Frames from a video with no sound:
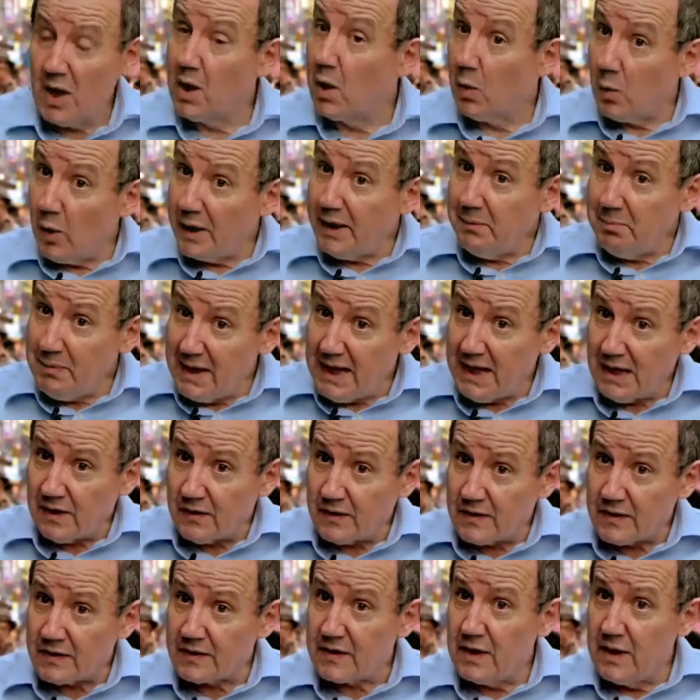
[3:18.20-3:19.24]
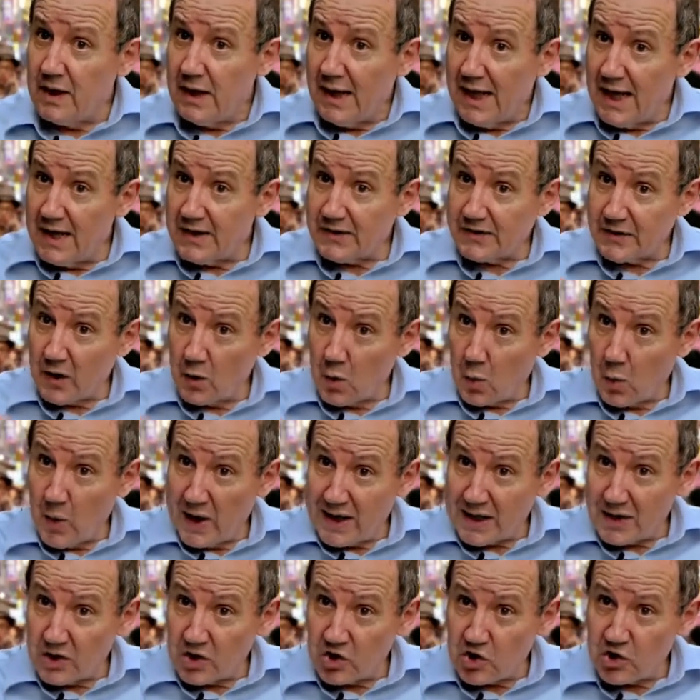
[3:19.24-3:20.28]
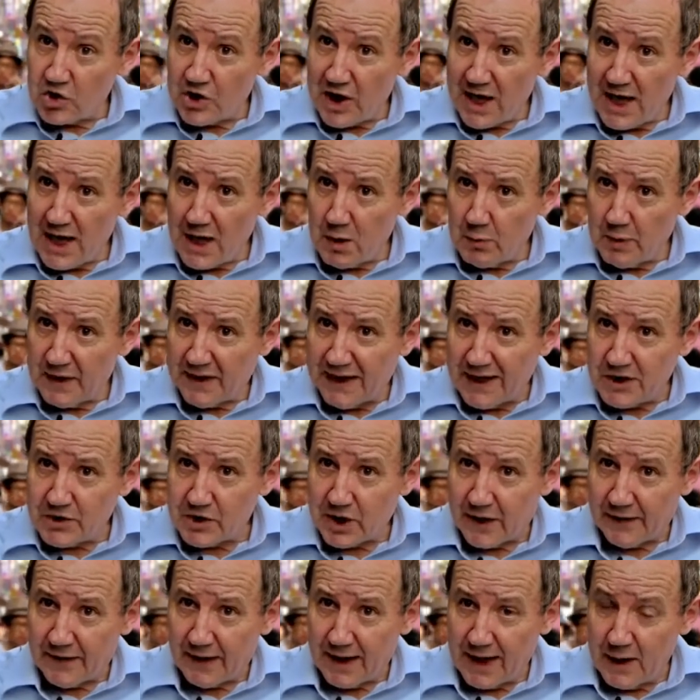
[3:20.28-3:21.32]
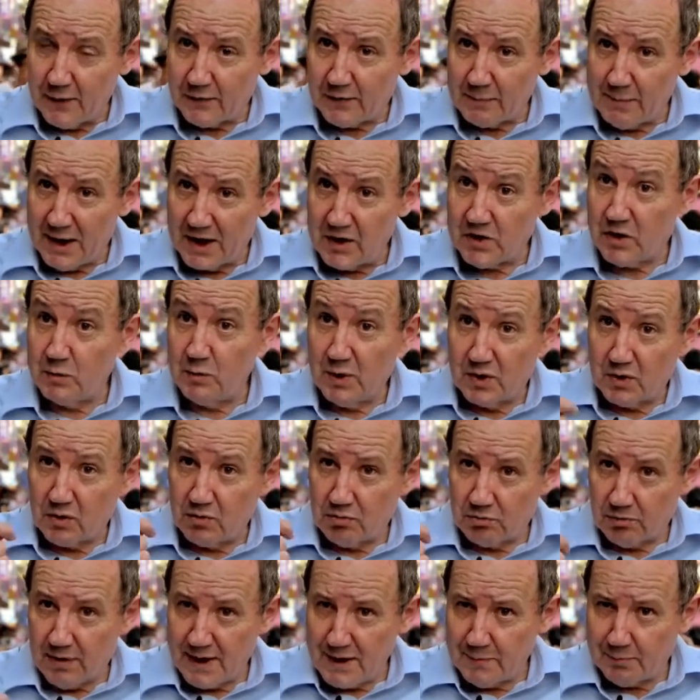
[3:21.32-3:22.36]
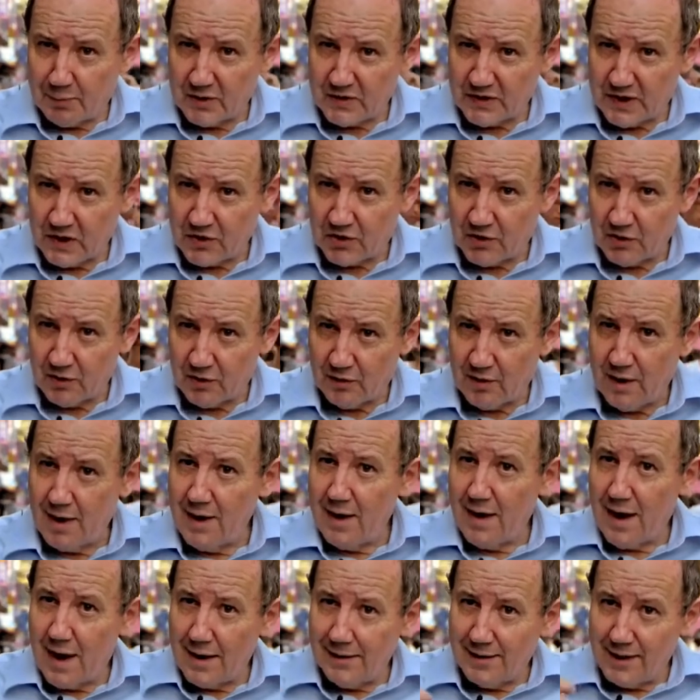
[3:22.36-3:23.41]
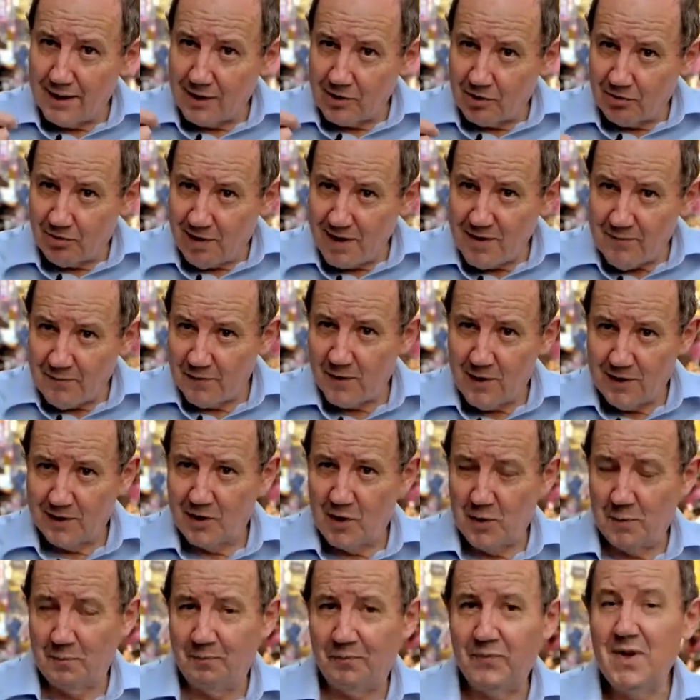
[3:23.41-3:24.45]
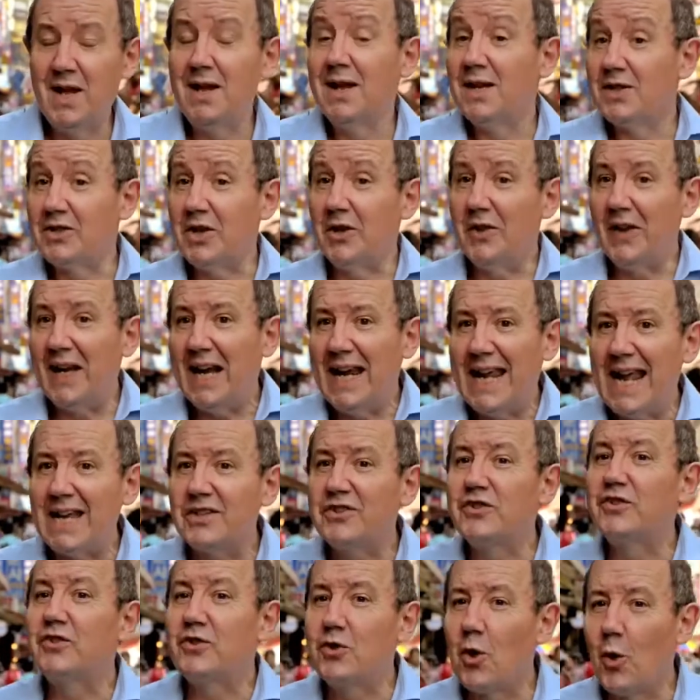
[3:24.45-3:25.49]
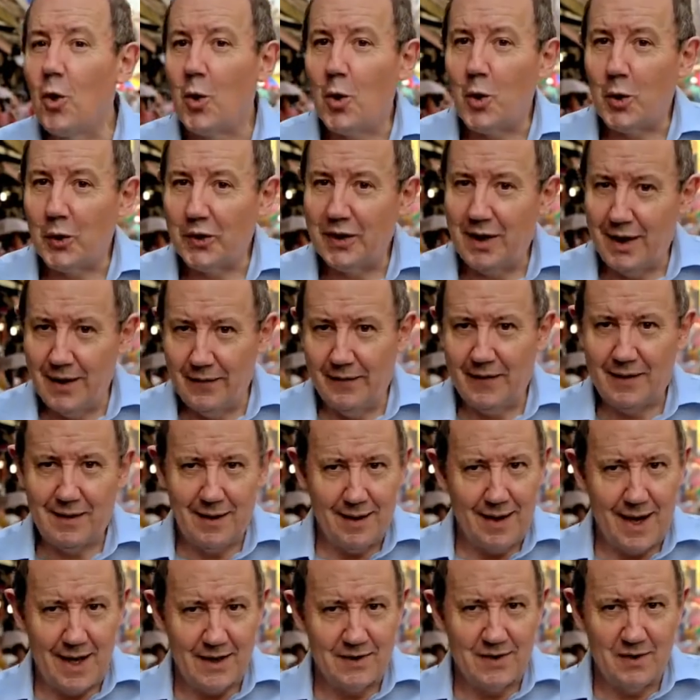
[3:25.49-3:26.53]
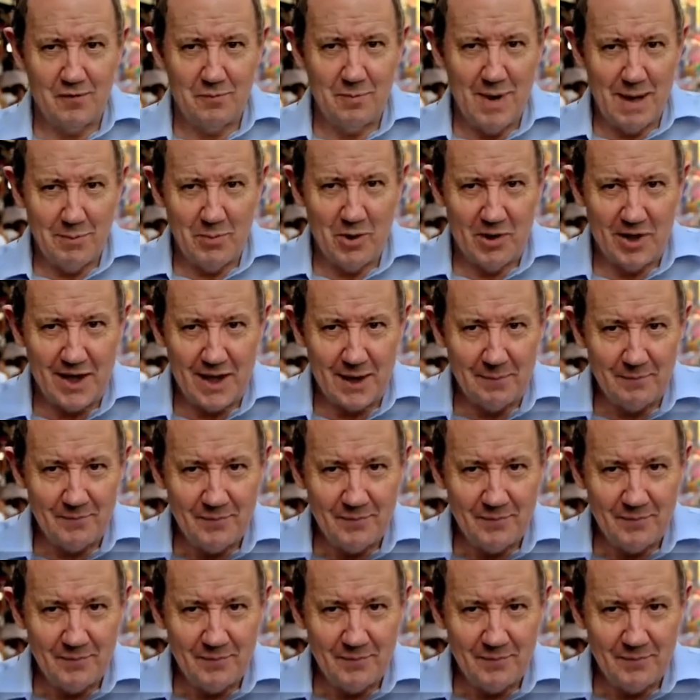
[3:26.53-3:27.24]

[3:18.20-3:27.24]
What it means is that we can share with each other information with great precision and in great volume so that it gets stored in the collective memory.